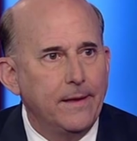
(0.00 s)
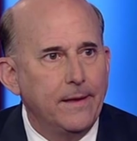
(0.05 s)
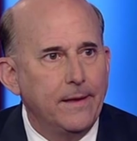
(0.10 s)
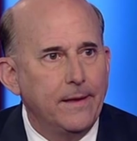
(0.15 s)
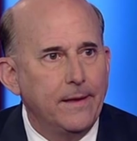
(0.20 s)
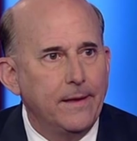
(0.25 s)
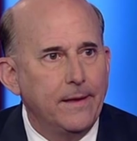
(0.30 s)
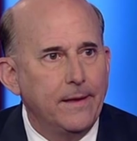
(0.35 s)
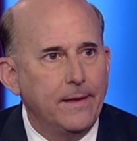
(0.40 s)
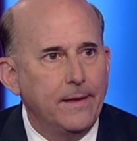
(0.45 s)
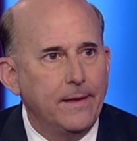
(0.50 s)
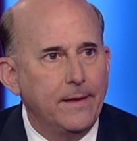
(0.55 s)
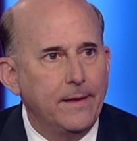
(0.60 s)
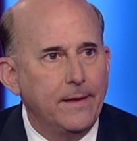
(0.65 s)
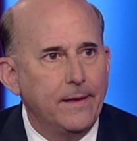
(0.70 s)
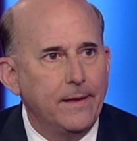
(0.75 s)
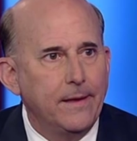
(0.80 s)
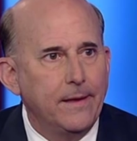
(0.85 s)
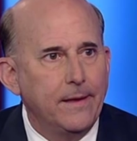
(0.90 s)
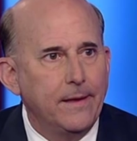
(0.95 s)

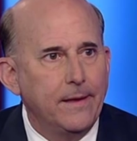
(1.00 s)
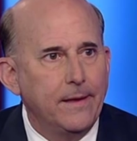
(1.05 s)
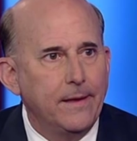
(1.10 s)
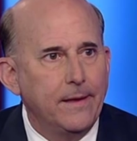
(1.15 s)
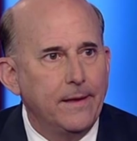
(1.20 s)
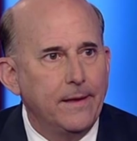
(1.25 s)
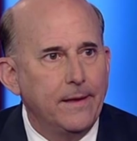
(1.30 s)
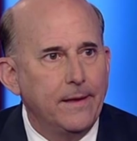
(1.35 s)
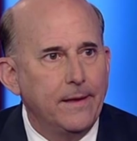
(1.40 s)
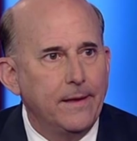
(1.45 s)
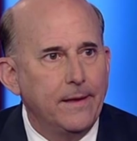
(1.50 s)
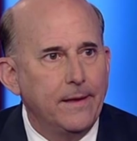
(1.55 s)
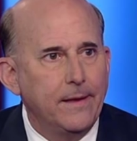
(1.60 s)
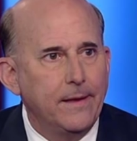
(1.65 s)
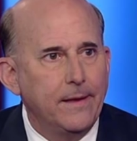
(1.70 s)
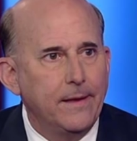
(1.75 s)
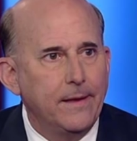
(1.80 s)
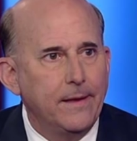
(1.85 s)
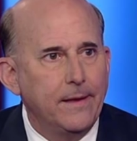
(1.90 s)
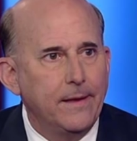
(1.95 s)

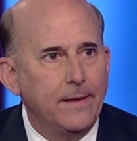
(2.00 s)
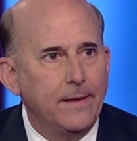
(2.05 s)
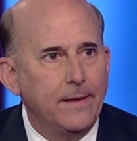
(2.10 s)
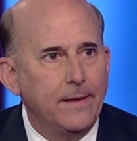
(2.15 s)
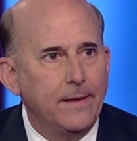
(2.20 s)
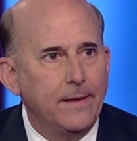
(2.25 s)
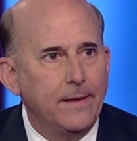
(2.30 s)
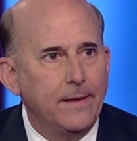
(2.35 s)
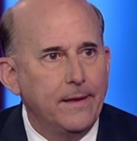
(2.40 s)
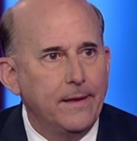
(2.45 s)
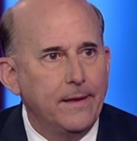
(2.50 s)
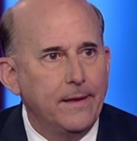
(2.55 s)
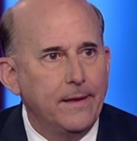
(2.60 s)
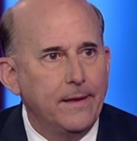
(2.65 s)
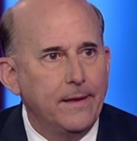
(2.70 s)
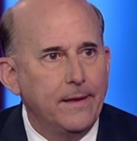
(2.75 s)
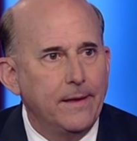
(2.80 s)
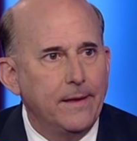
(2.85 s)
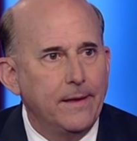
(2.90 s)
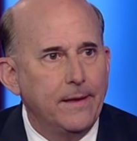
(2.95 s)

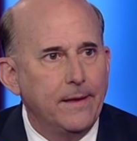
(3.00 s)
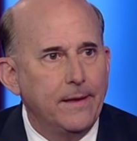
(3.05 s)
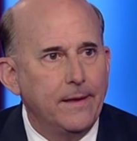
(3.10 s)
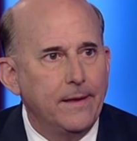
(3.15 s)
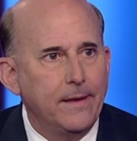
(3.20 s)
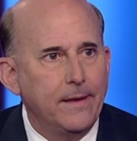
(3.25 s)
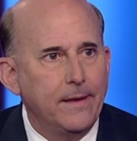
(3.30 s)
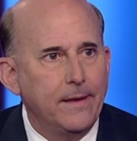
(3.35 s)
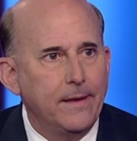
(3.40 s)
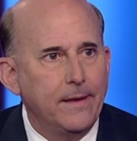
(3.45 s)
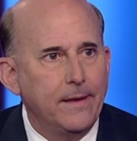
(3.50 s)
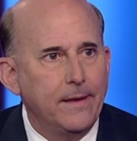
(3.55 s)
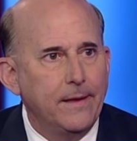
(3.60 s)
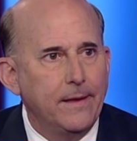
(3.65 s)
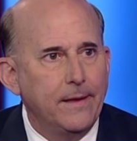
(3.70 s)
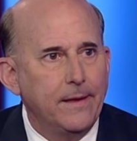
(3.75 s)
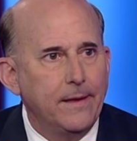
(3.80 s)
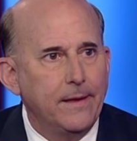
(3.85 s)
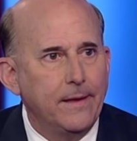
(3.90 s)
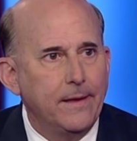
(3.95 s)

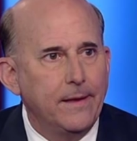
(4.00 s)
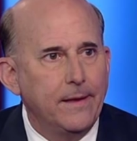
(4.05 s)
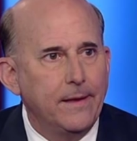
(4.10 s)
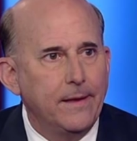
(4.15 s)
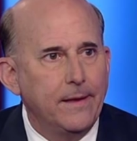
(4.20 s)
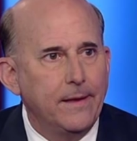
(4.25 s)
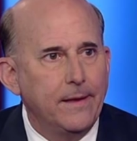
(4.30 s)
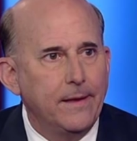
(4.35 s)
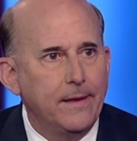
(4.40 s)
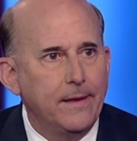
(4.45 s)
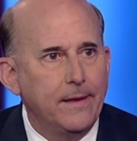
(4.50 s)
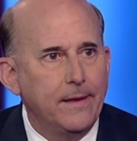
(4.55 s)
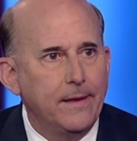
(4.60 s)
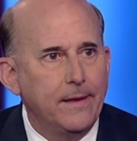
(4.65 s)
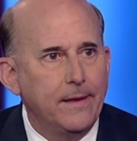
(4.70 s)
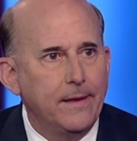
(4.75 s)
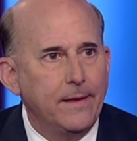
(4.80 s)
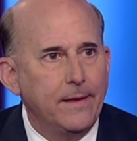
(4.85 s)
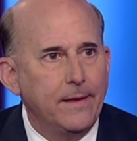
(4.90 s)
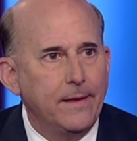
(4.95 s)

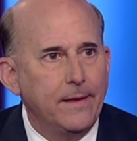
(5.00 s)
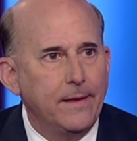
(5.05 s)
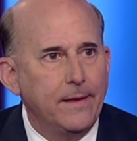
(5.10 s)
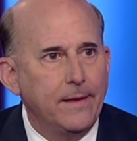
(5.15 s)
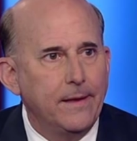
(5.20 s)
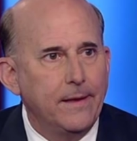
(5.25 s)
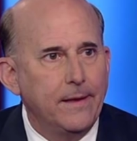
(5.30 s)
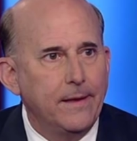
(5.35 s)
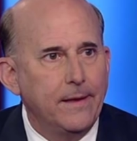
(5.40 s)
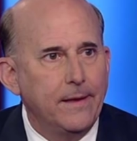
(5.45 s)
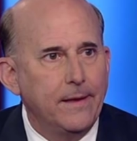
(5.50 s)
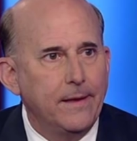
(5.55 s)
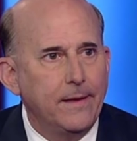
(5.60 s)
The face doesn't move, so there is nothing to read.